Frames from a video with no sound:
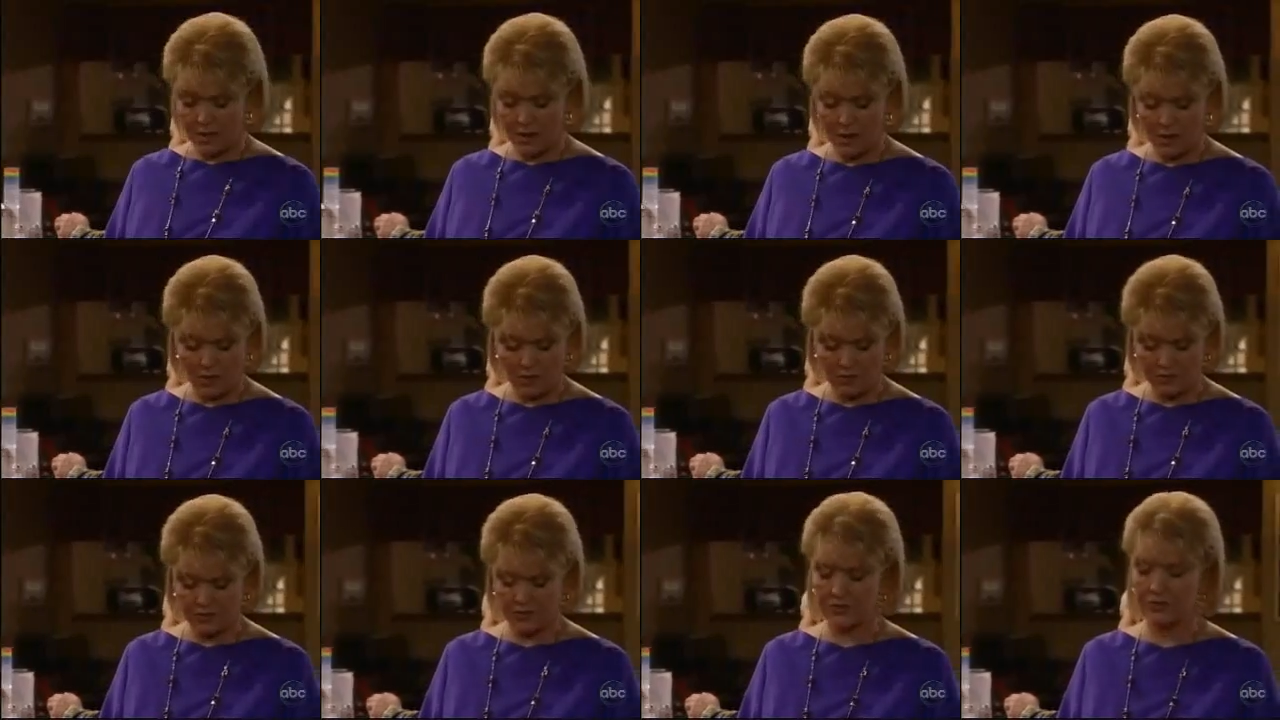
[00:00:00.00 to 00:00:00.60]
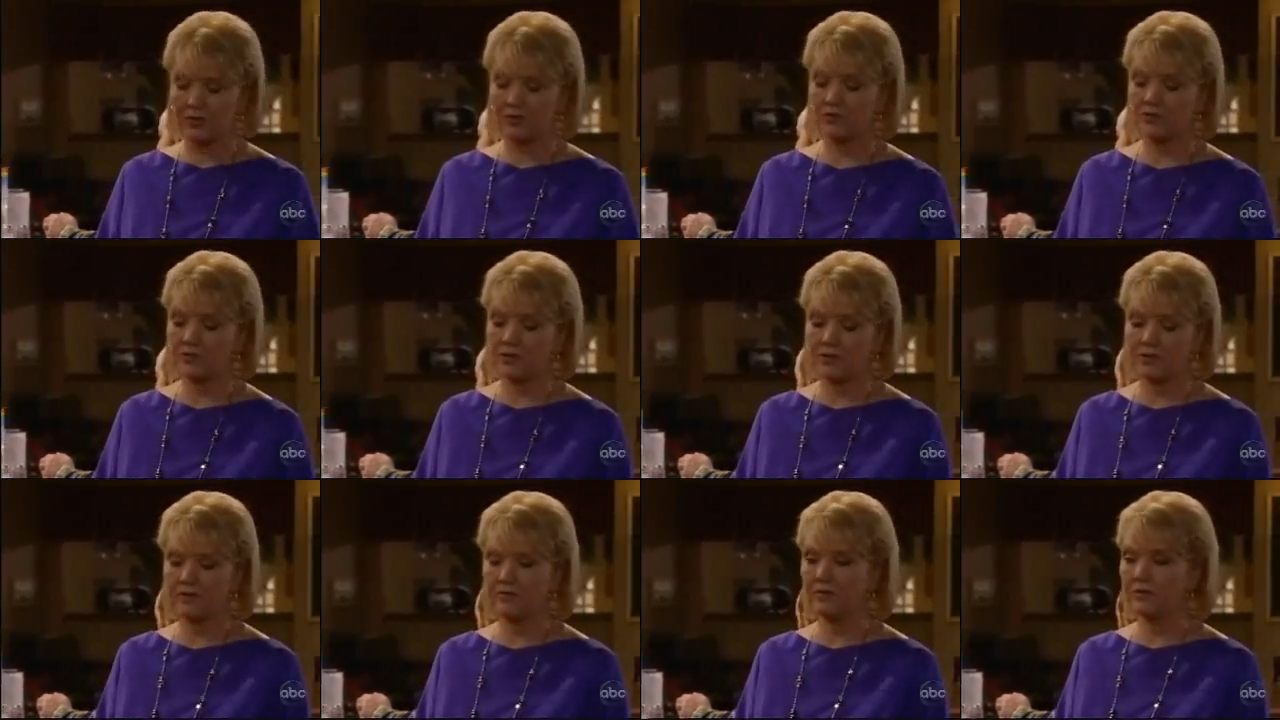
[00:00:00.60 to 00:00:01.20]
No, it just goes
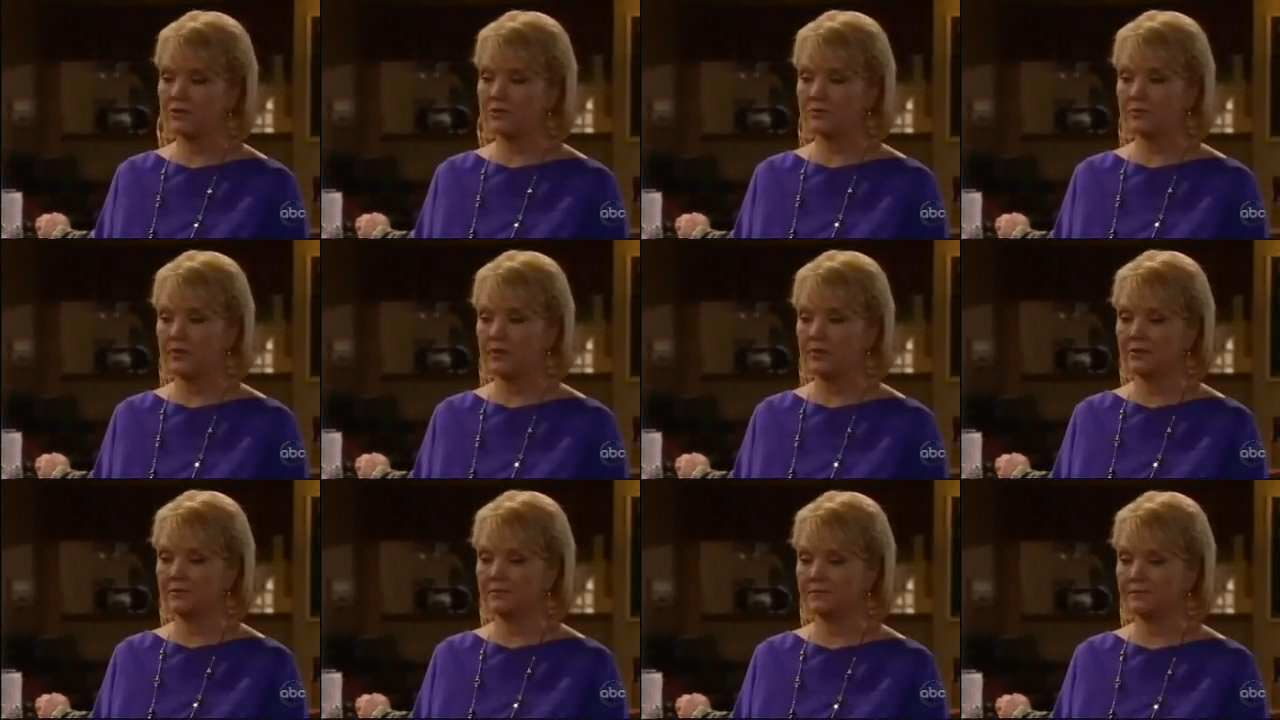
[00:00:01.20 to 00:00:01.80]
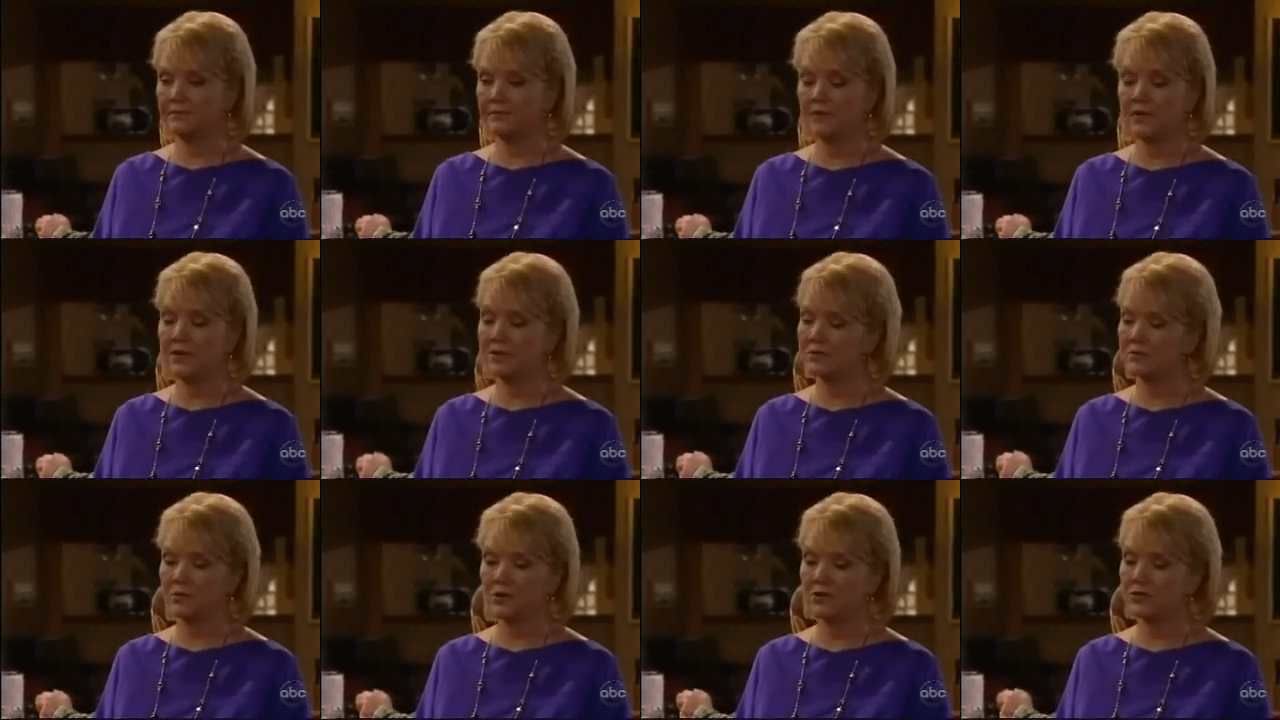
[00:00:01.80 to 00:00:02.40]
straight to voicemail. He
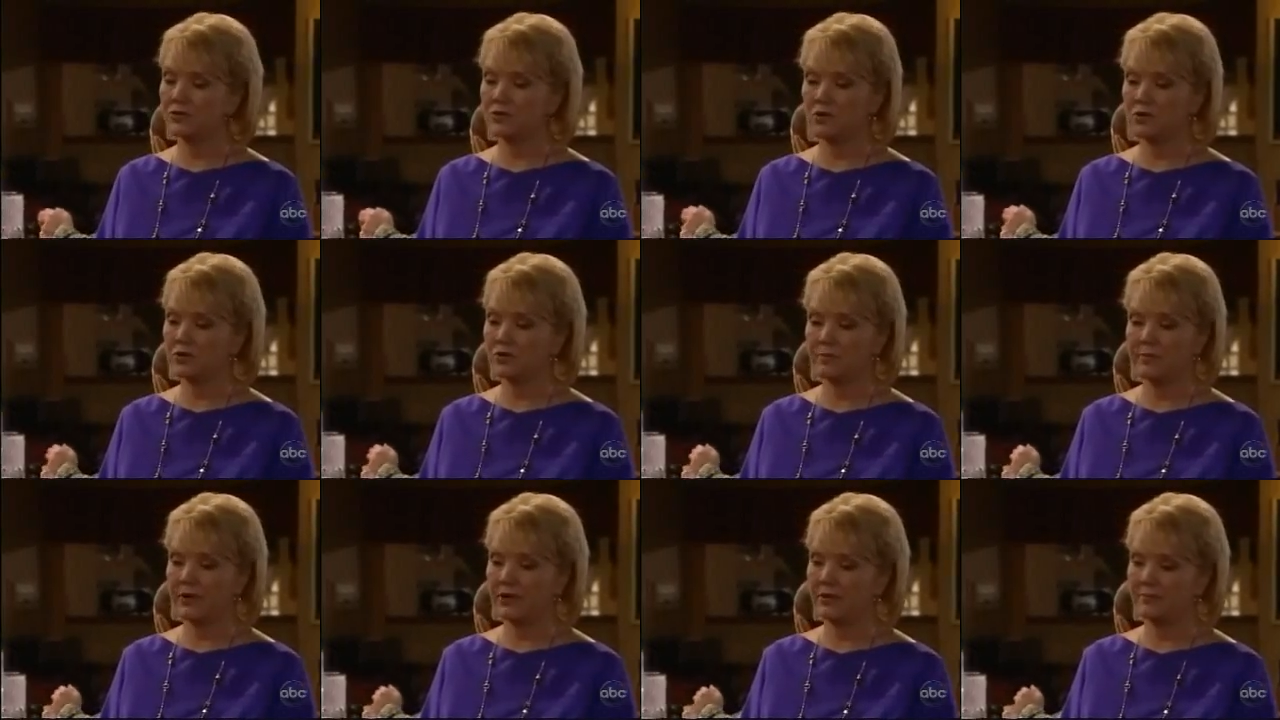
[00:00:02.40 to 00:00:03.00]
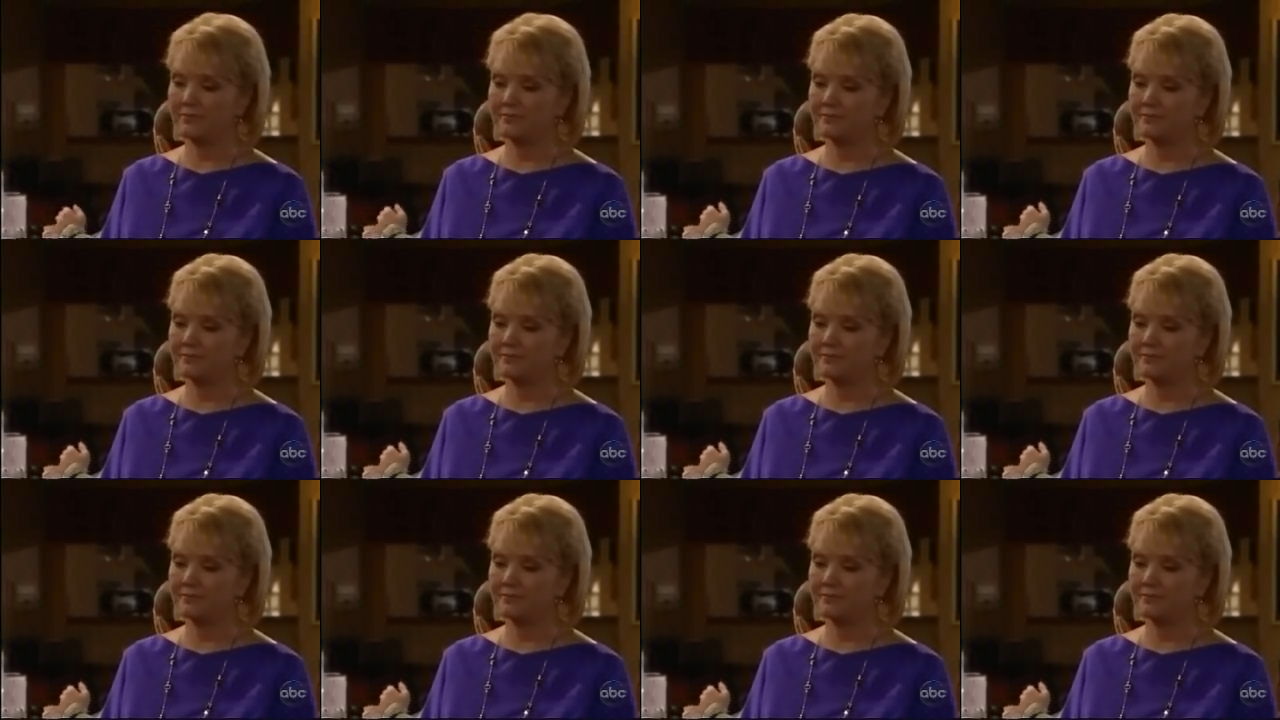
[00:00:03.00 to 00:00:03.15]
doesn't want to talk to me.